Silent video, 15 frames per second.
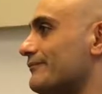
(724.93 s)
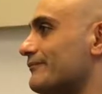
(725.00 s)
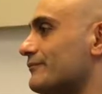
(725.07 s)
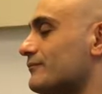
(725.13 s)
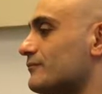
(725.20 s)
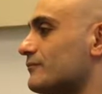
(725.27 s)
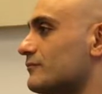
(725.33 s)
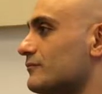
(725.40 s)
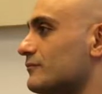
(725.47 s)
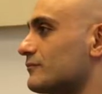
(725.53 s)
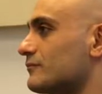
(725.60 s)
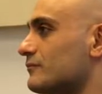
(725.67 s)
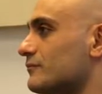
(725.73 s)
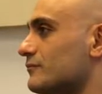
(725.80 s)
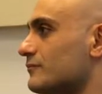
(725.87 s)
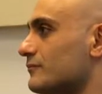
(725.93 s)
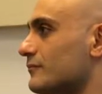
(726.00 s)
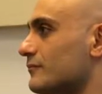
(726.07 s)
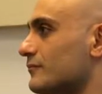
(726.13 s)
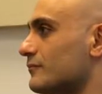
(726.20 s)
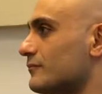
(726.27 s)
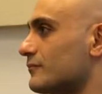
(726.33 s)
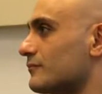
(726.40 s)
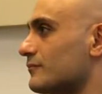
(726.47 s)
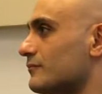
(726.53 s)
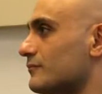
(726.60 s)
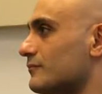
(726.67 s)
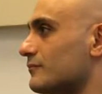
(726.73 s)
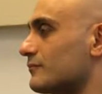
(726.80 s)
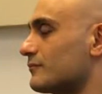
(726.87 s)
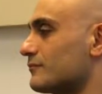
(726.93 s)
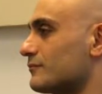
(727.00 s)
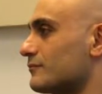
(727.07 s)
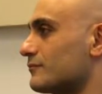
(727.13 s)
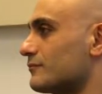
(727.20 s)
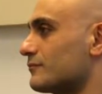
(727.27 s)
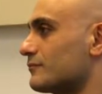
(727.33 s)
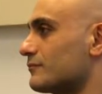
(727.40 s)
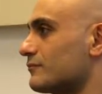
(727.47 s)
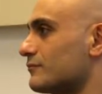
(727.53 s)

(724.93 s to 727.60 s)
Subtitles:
(not speaking)